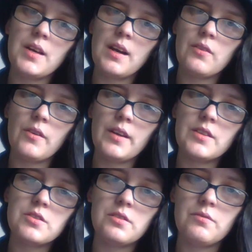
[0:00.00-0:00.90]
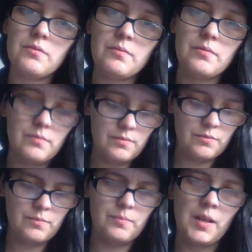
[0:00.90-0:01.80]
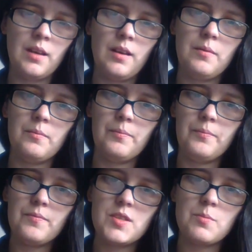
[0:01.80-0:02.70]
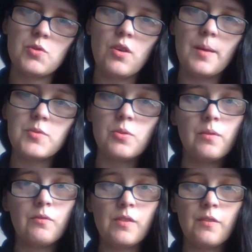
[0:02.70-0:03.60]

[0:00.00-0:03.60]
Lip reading: now going to subscribe to and